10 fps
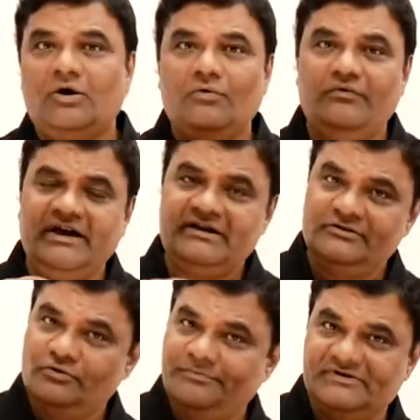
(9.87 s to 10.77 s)
Where
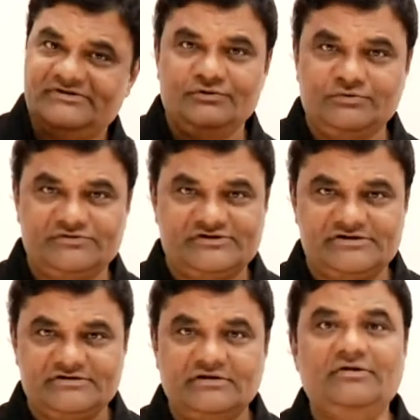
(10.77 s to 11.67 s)
loop is used,
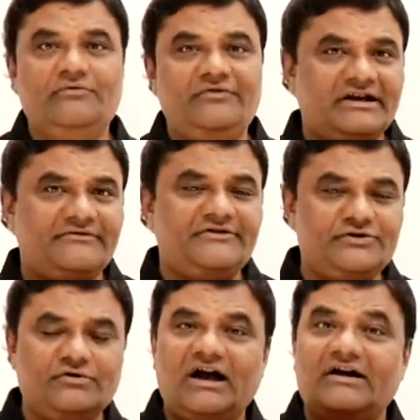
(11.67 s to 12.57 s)
wherever
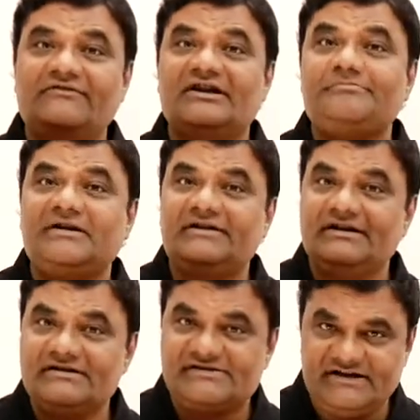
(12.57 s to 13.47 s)
you have
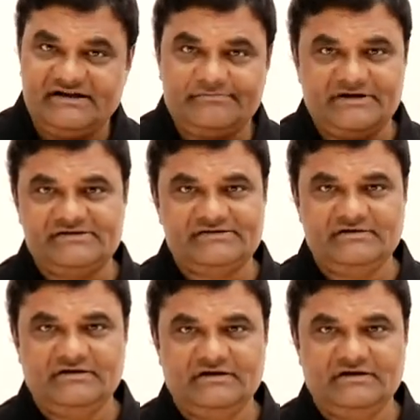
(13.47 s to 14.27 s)
repeating statements.